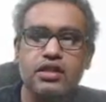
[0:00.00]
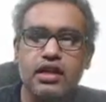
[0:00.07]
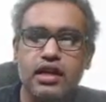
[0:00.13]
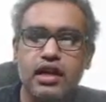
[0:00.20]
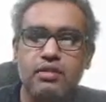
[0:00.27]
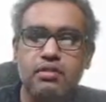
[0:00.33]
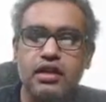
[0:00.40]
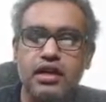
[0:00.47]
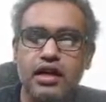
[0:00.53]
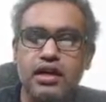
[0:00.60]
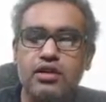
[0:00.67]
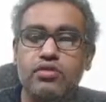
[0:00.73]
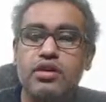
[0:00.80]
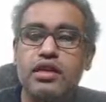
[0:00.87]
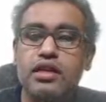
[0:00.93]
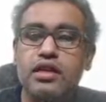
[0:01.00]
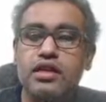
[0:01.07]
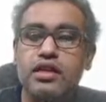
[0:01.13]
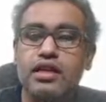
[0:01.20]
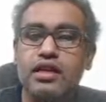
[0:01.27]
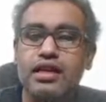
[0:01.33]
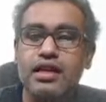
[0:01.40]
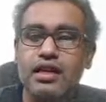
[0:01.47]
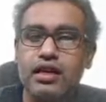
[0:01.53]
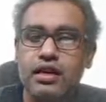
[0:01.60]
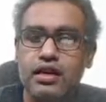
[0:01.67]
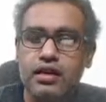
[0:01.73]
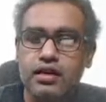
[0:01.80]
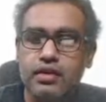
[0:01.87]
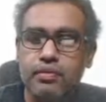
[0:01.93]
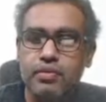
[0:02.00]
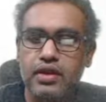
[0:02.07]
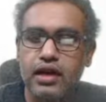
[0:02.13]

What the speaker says: and I may write over here the trunk,